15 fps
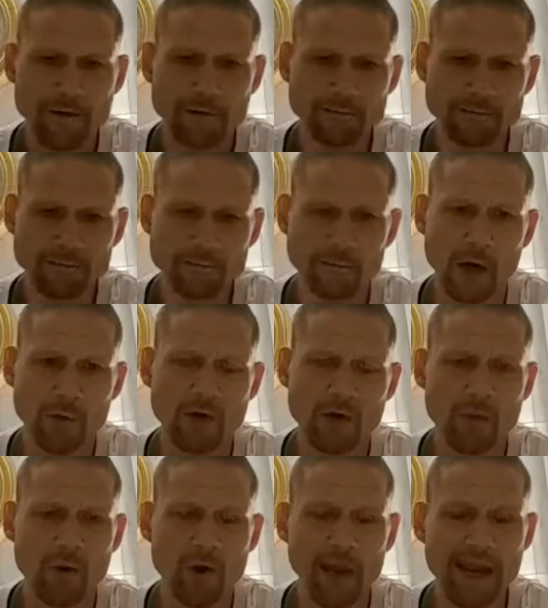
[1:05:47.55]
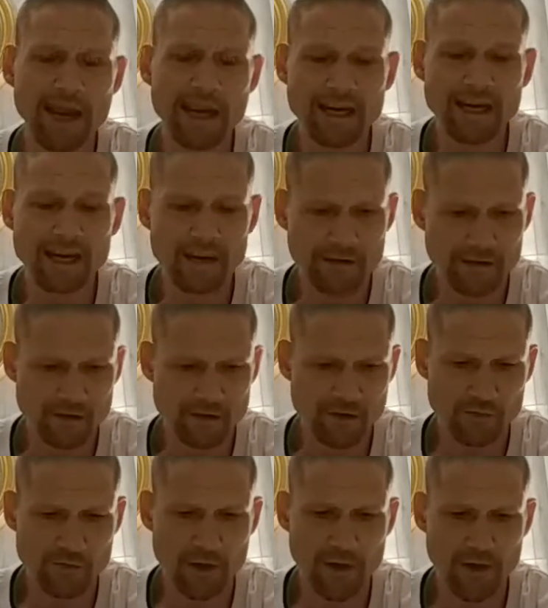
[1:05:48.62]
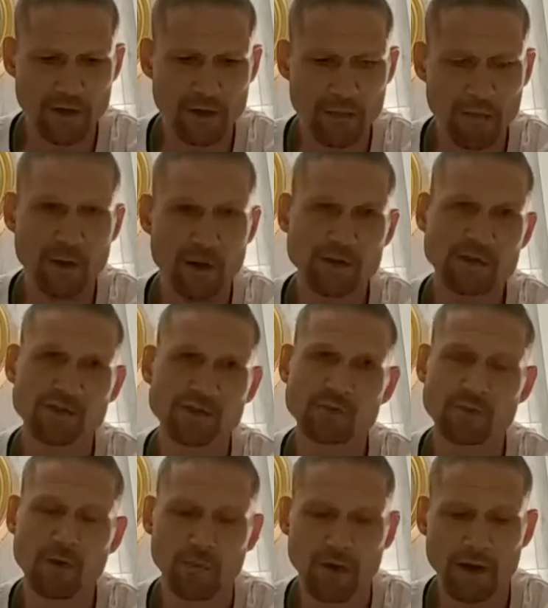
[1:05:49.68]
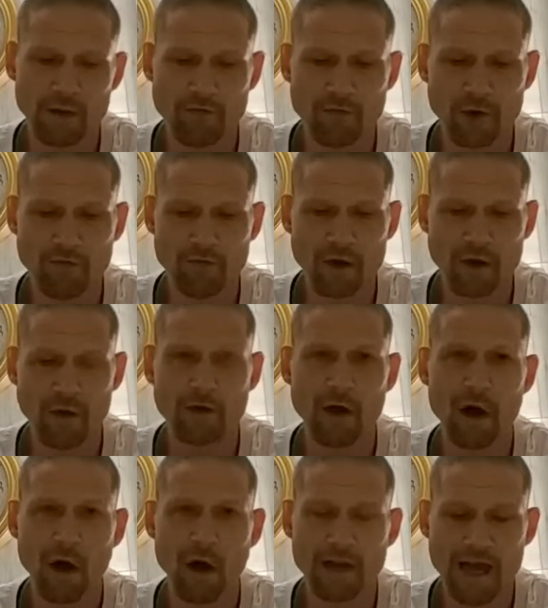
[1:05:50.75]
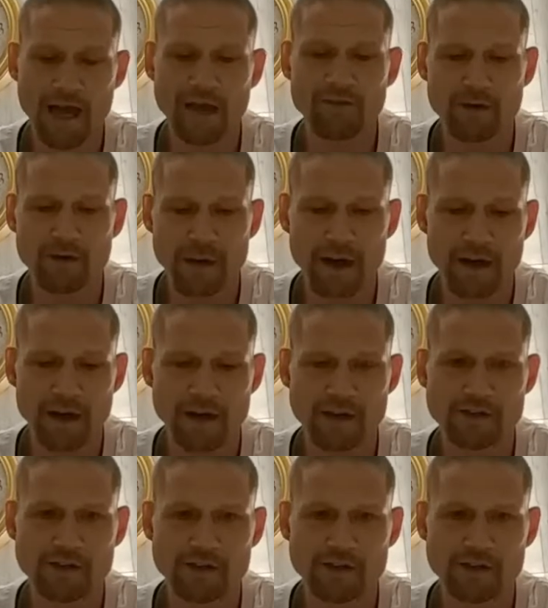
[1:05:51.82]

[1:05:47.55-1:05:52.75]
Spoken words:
I'm going to put a link in to my person's public profile that I, David, manage.